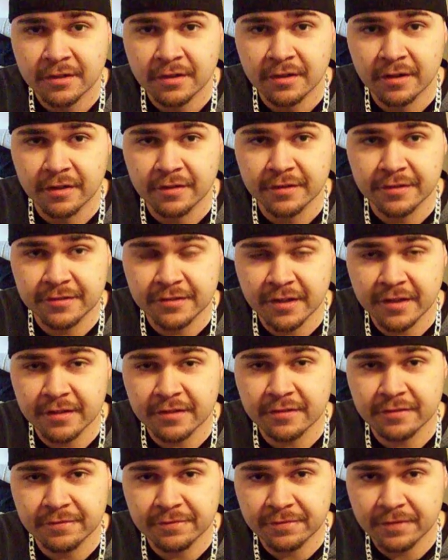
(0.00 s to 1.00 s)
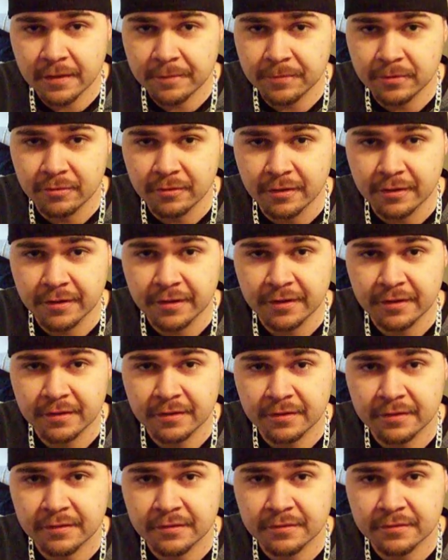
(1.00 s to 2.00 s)
on the 10th of February,
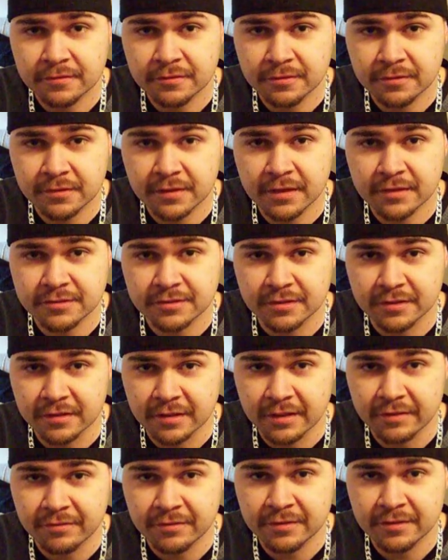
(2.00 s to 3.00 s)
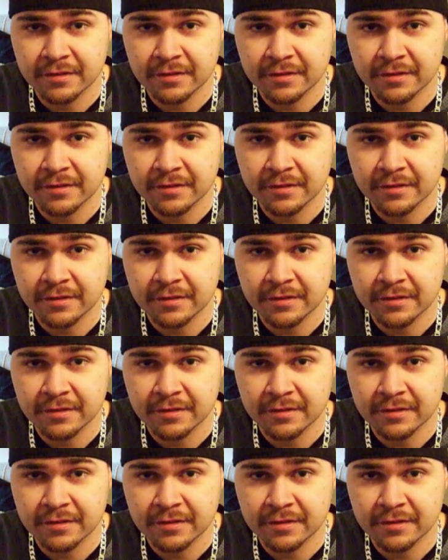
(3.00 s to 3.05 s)
2011.